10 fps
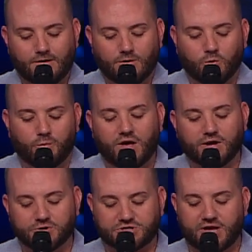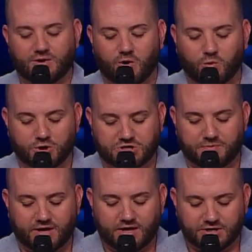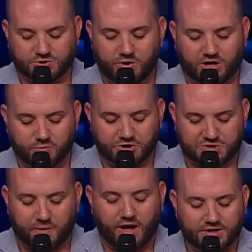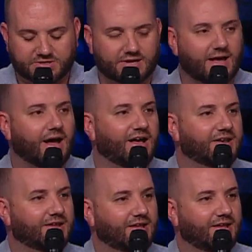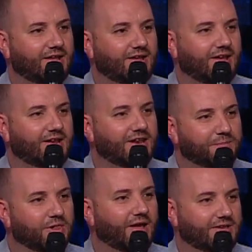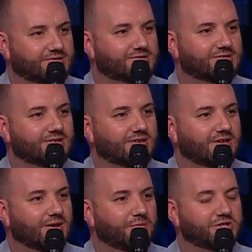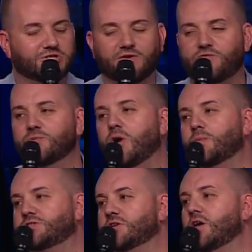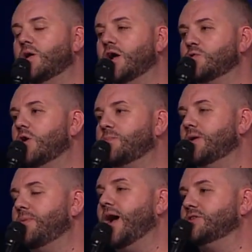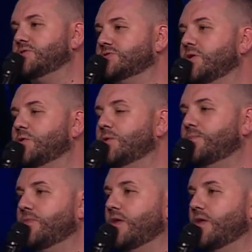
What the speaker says: When we understand what worship is, we can respond to God in any place. I mentioned a few moments ago, I grew up in a pastor's home